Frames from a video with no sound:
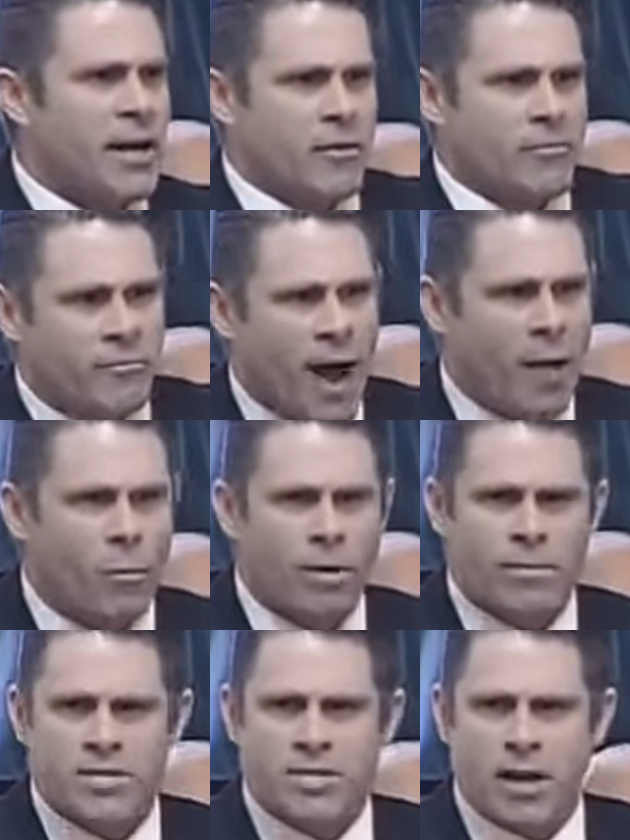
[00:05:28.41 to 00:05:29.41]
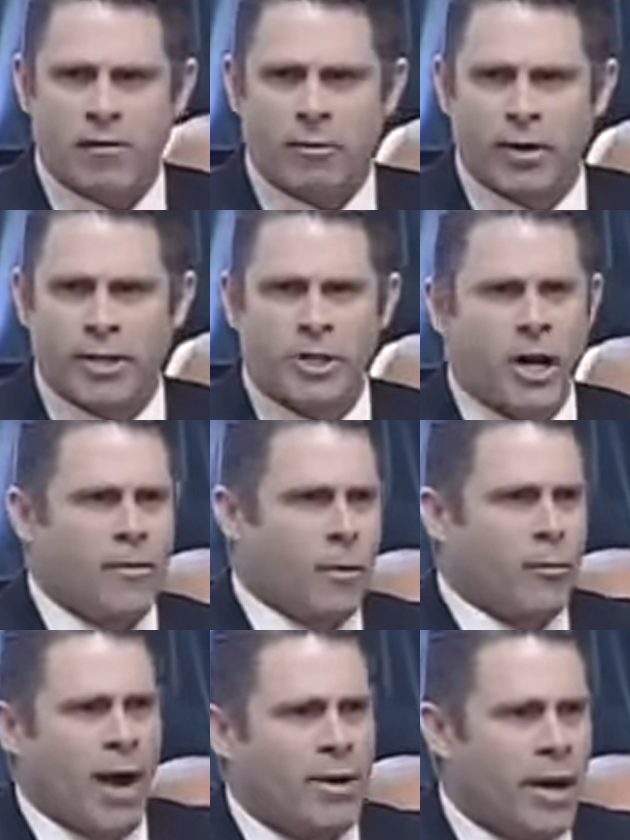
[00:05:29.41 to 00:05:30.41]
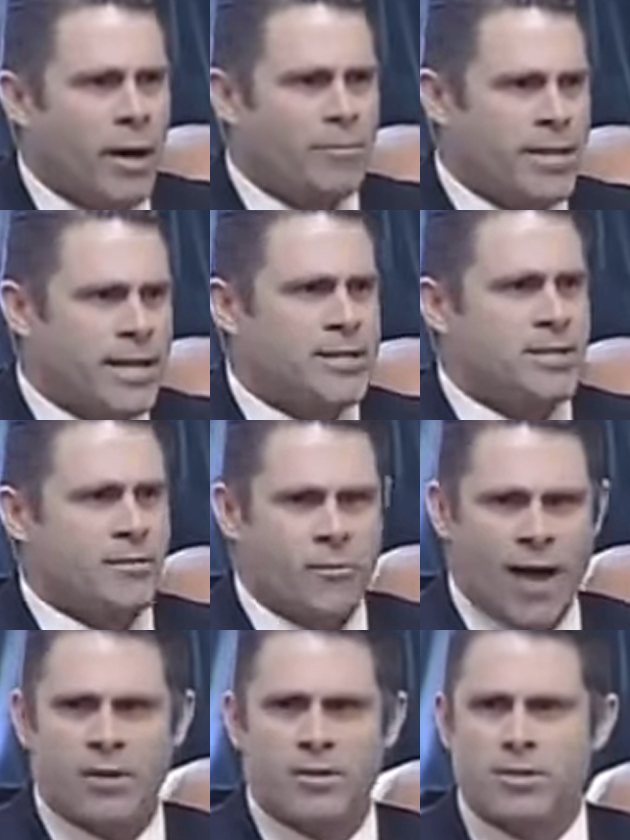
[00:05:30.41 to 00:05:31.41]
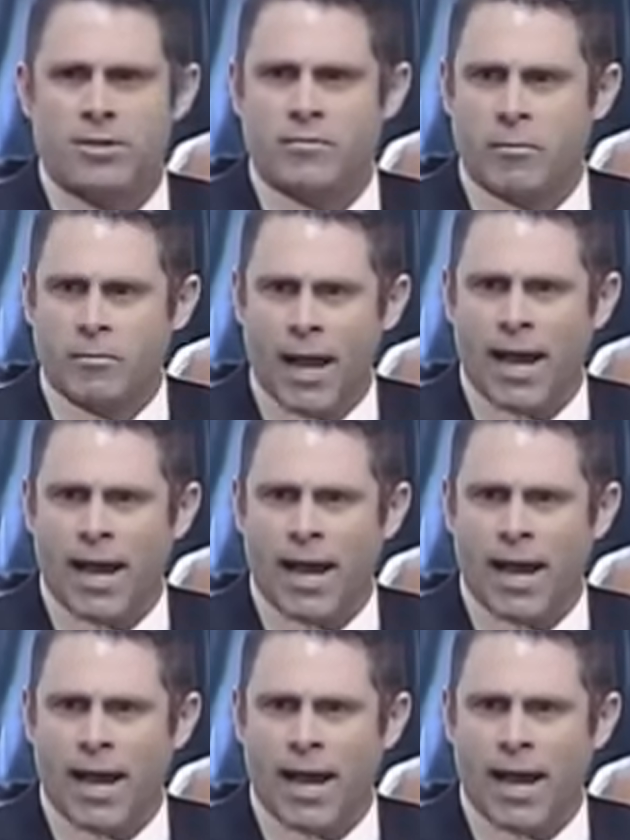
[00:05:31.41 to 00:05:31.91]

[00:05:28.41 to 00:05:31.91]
that fought women's suffrage, that rounded up tens of thousands of